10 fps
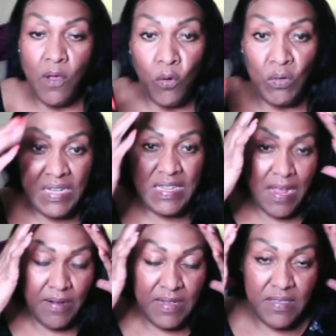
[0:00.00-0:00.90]
down as
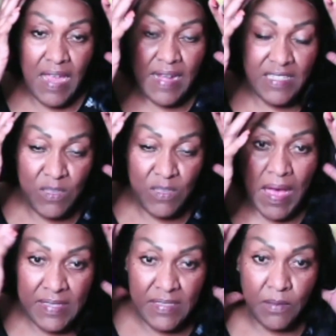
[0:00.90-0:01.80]
tight as
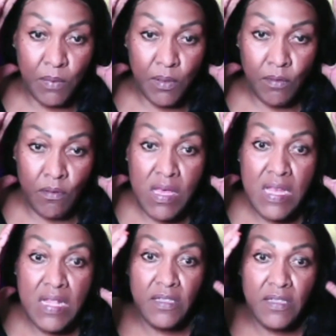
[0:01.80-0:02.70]
possible
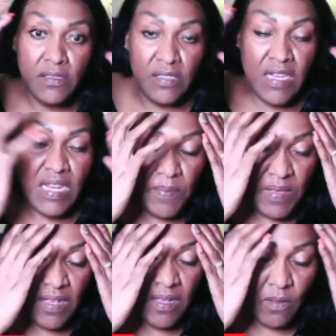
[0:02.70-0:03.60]
to give the
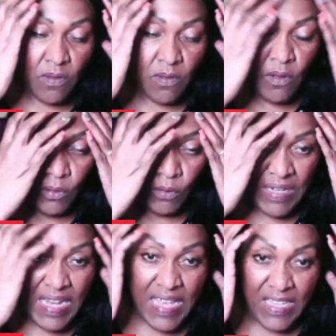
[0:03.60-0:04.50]
glue an
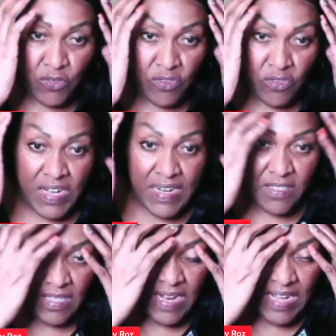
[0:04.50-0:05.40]
extra chance to
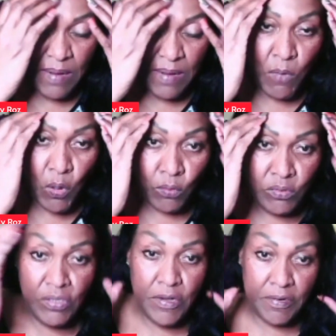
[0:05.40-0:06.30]
kind of mold to your
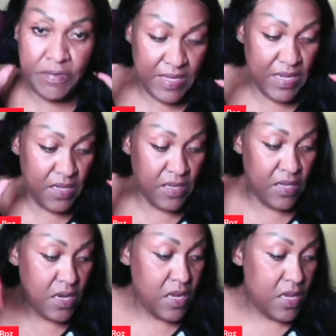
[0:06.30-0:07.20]
skin.
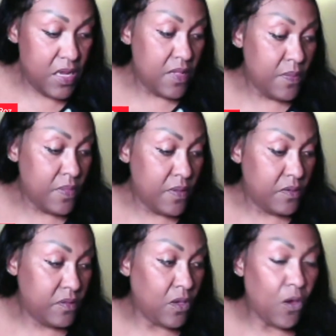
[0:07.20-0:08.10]

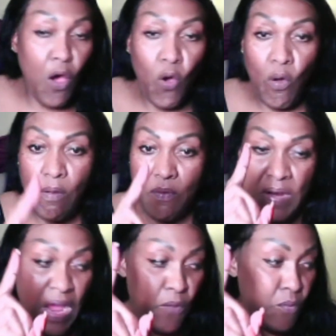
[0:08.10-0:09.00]
So, forgot
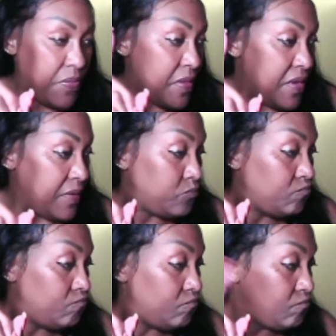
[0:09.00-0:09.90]
one thing.
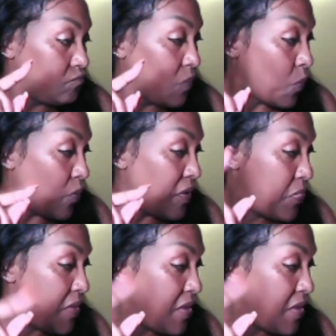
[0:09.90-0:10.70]
One thing.